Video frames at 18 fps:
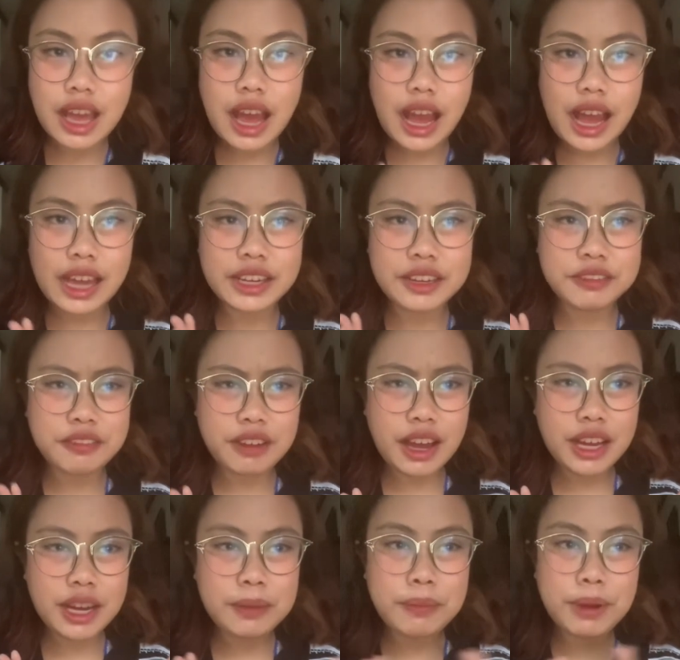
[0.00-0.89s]
I
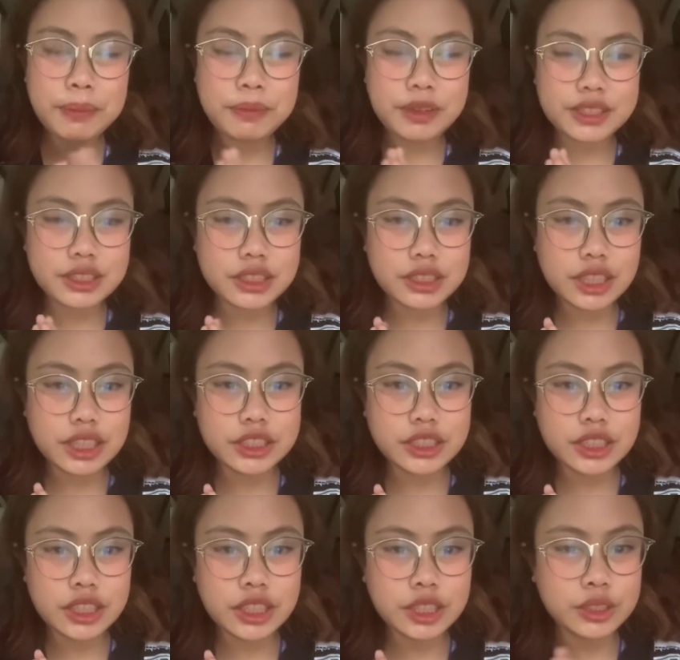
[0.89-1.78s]
divided my
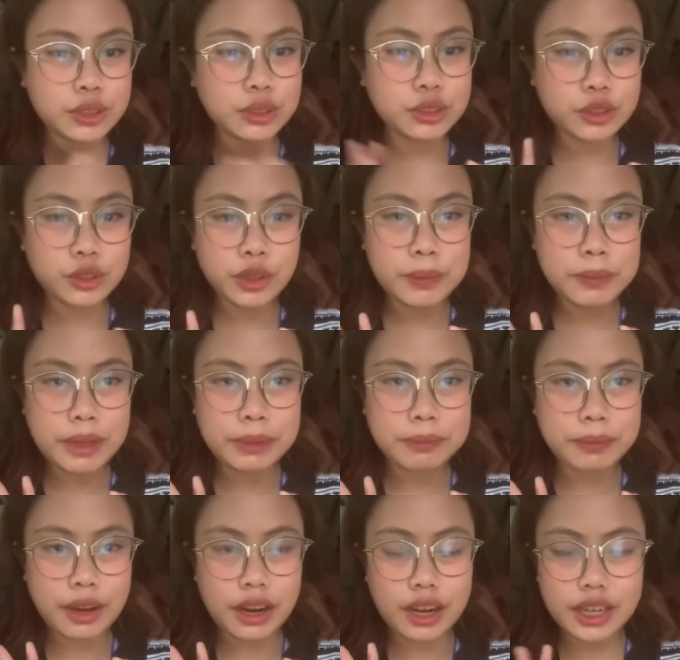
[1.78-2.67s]
presentation into three main
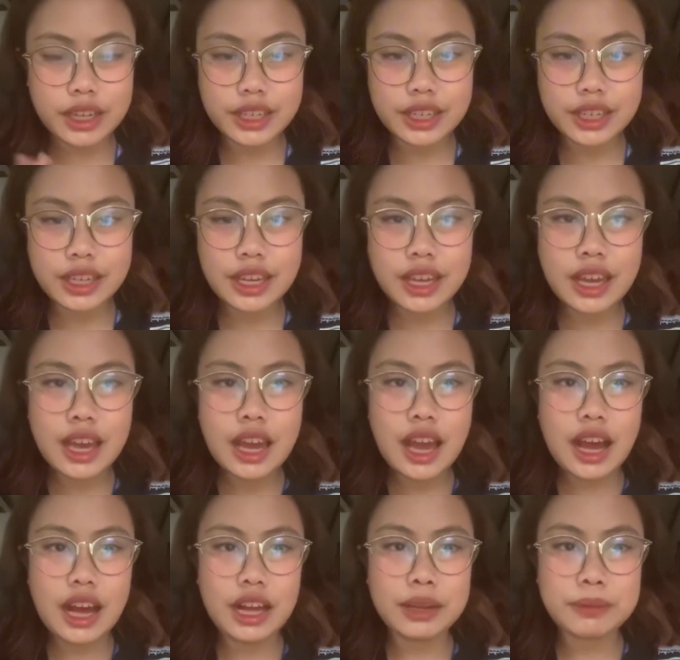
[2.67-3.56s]
parts.
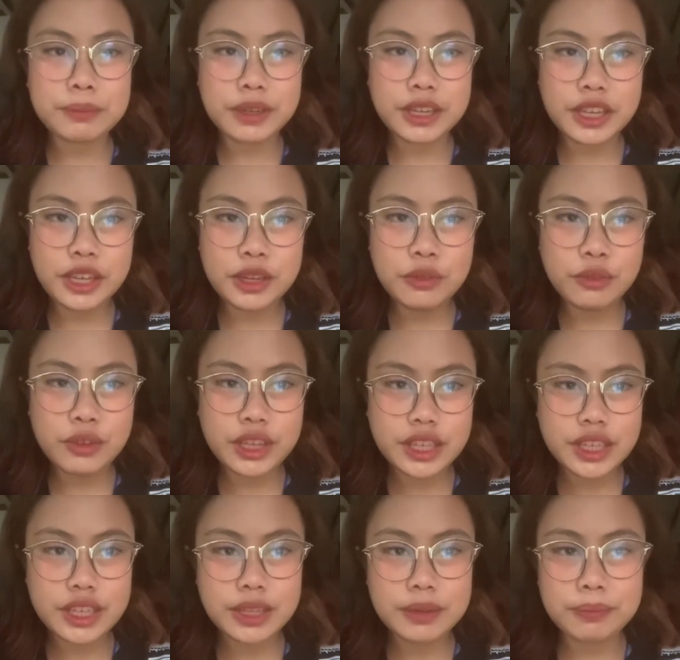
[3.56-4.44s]
I'll begin
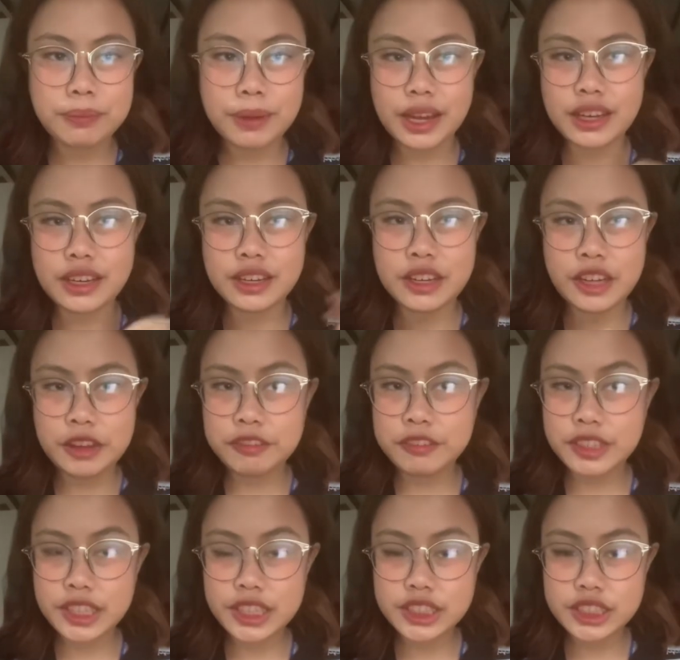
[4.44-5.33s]
with by the
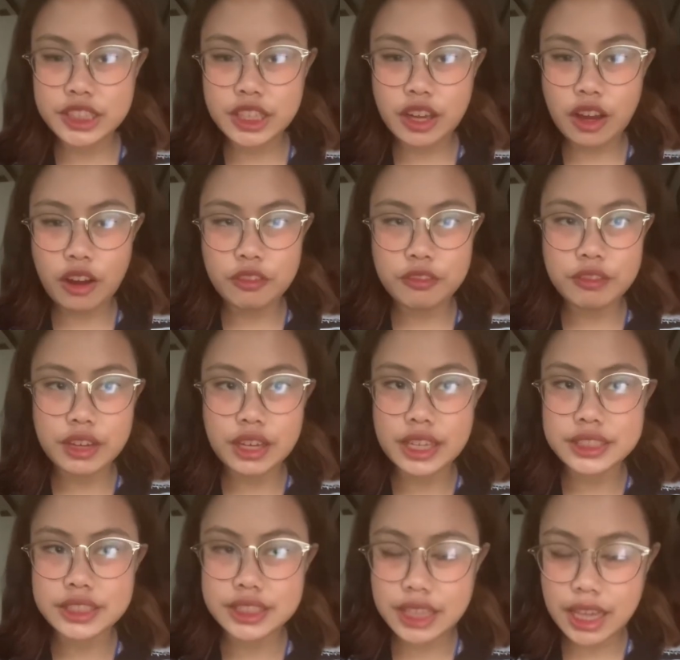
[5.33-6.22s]
definition of
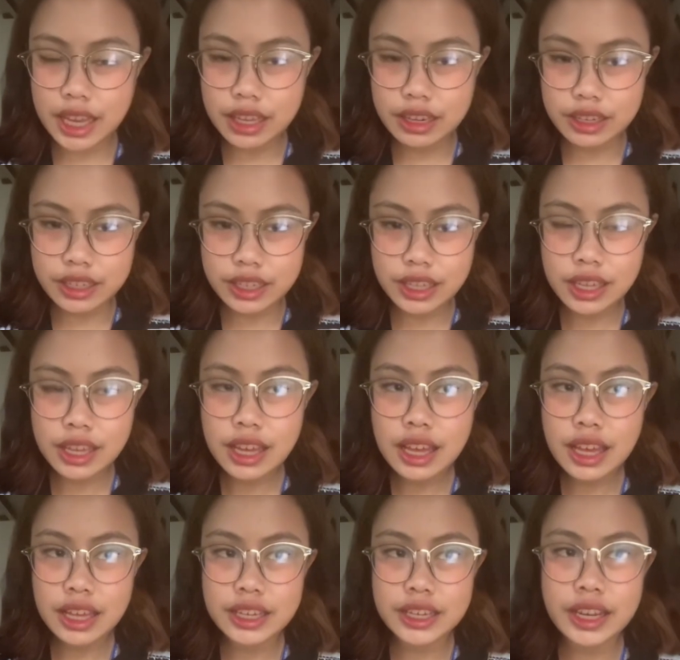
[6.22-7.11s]
anxiety,
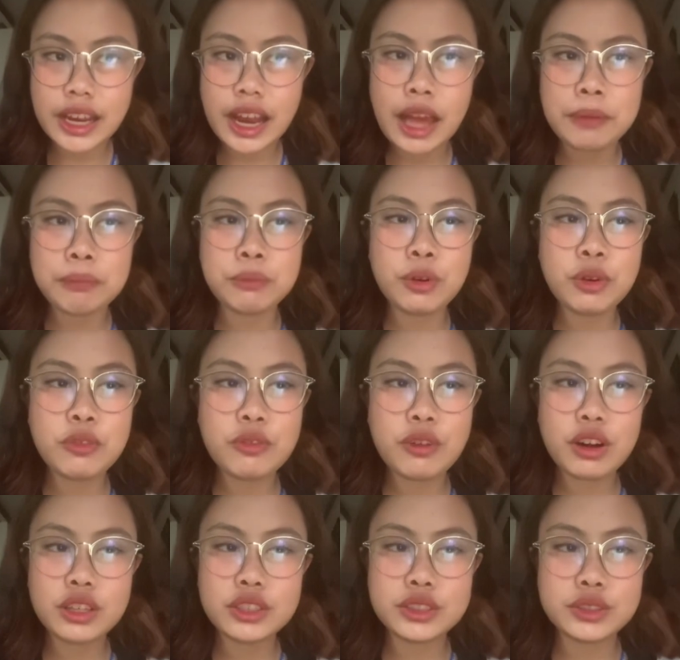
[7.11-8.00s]
then I move
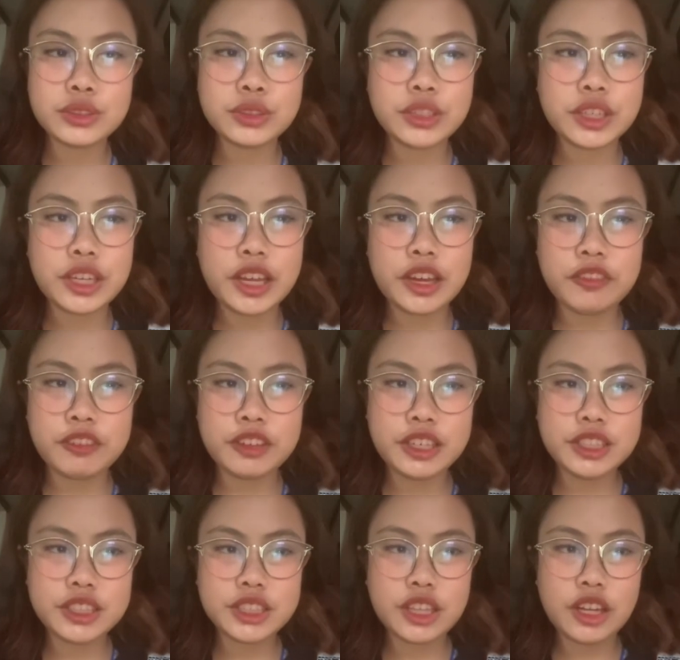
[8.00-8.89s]
on to the
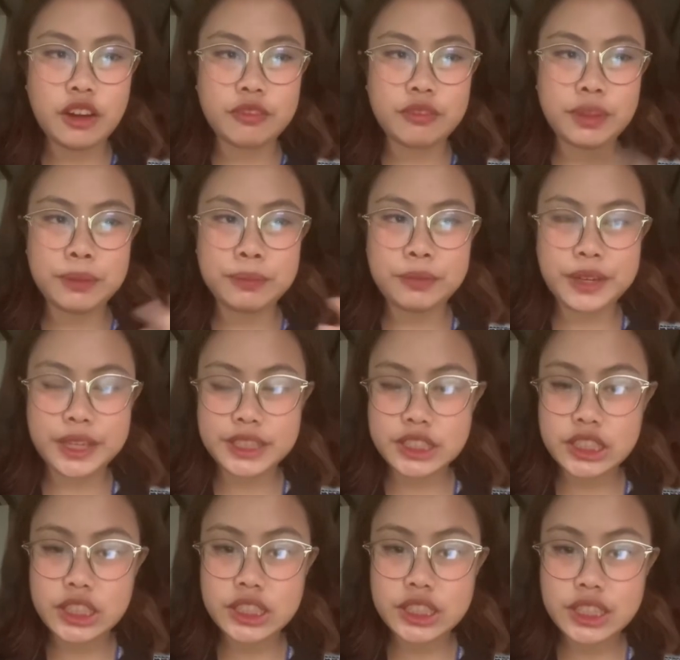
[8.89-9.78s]
definition of
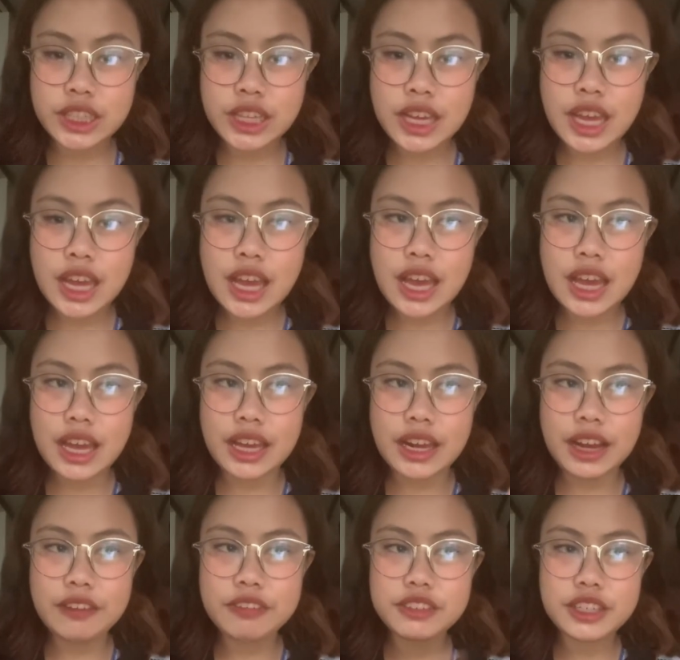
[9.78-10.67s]
depression, and
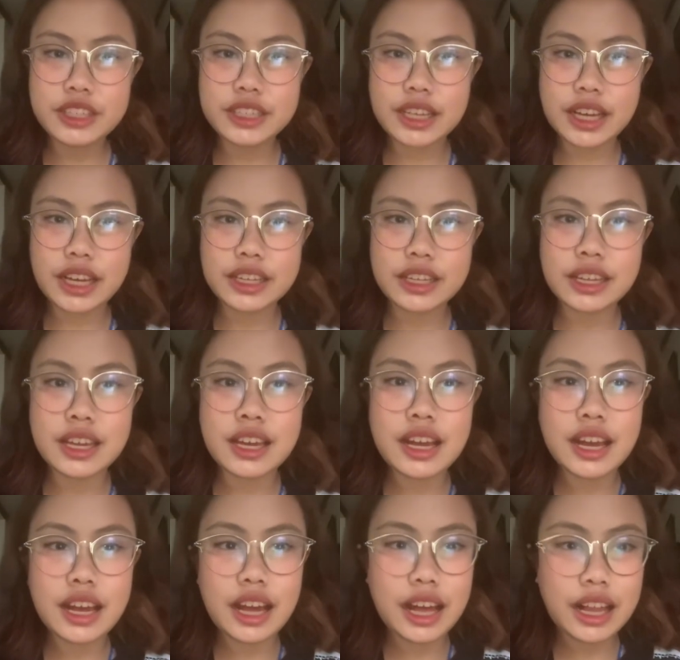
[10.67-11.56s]
after that,
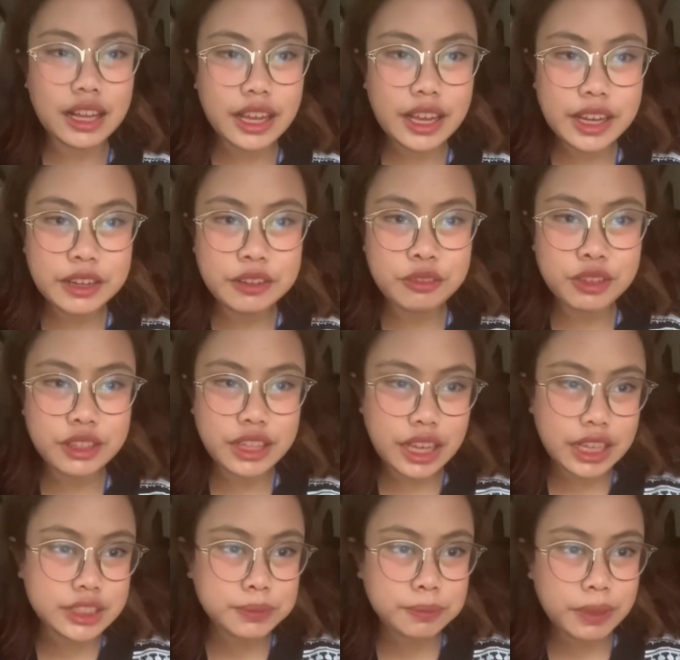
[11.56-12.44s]
I'll end with
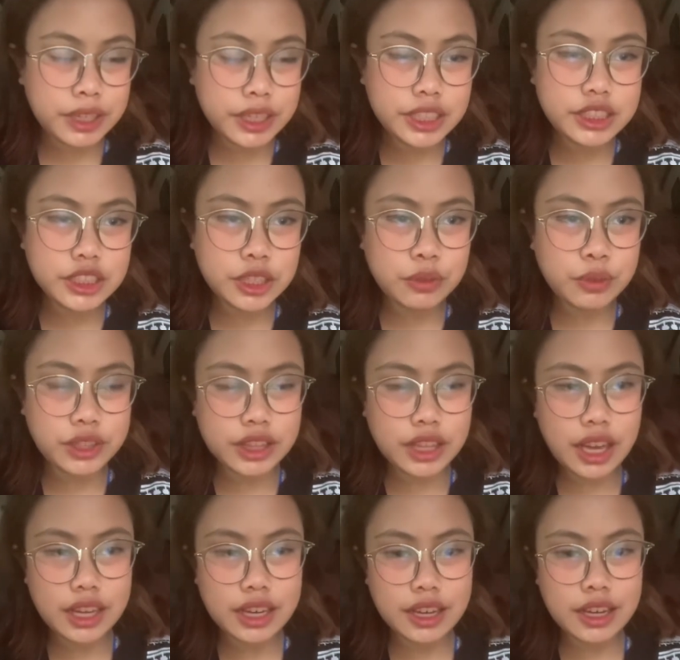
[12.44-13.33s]
explanation with
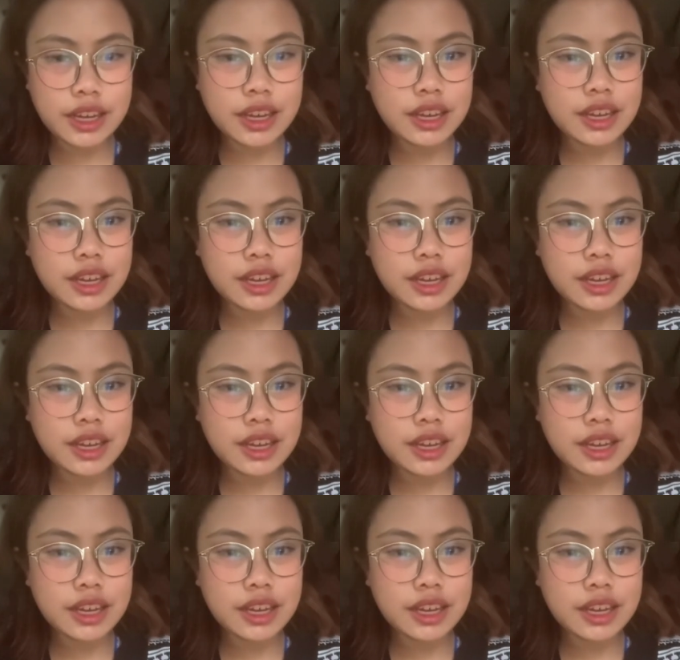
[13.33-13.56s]
data